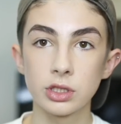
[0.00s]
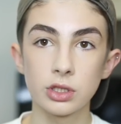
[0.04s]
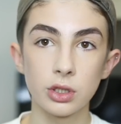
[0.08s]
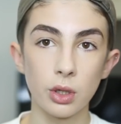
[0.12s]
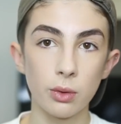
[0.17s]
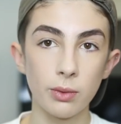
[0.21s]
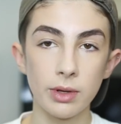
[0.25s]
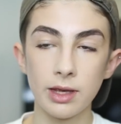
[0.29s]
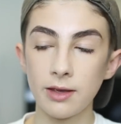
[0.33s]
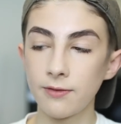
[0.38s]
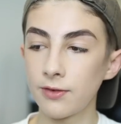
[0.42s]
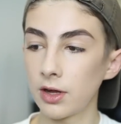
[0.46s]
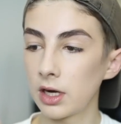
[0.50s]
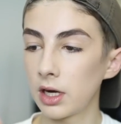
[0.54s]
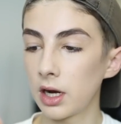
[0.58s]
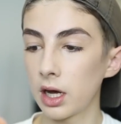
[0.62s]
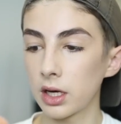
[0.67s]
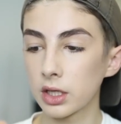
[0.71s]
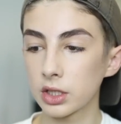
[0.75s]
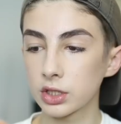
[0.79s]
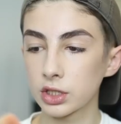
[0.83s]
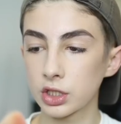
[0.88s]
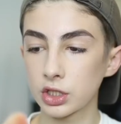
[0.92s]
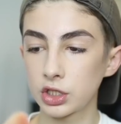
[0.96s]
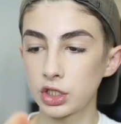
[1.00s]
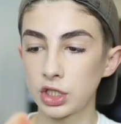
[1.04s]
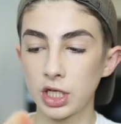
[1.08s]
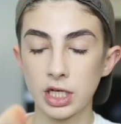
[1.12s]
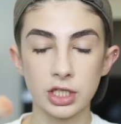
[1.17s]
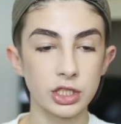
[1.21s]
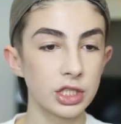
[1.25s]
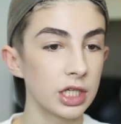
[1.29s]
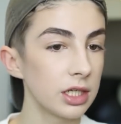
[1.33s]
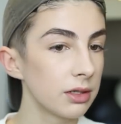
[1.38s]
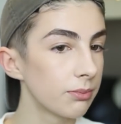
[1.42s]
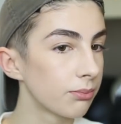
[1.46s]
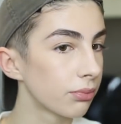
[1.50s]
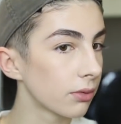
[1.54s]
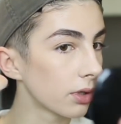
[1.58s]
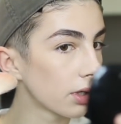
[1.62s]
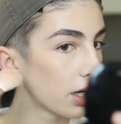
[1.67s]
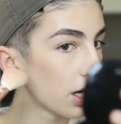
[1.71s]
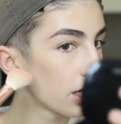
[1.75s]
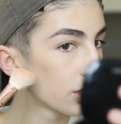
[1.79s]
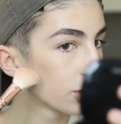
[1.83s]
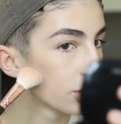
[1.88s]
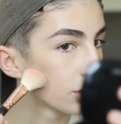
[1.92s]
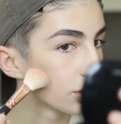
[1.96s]
a Zoeva Luxe sheer cheek
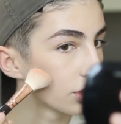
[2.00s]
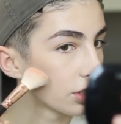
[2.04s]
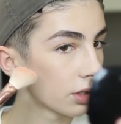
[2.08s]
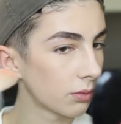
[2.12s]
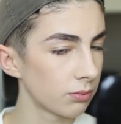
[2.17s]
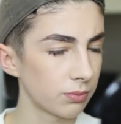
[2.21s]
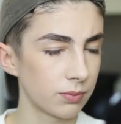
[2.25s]
brush.